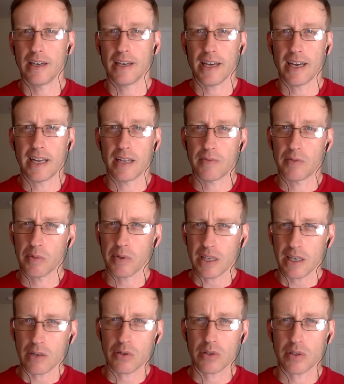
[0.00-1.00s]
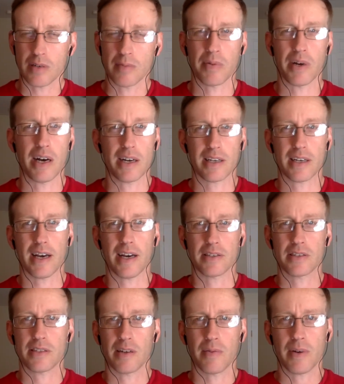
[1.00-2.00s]
And if you're really interested in
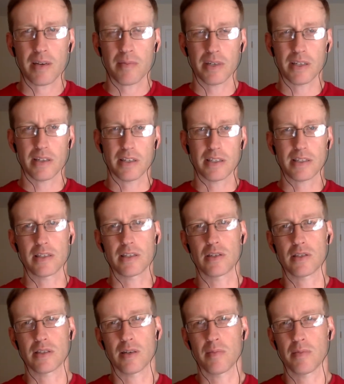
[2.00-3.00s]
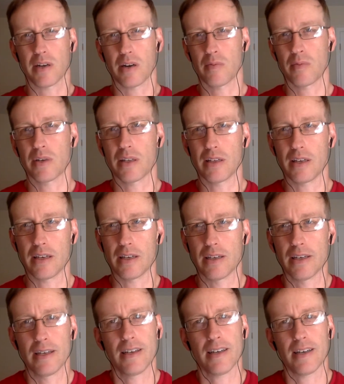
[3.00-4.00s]
podcasts, I recommend listening to some that are really
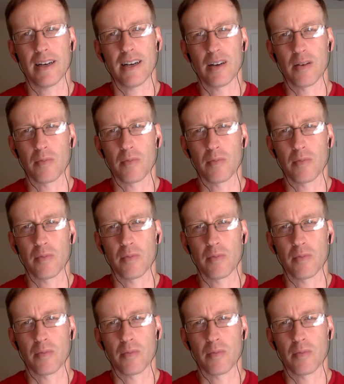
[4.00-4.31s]
uh,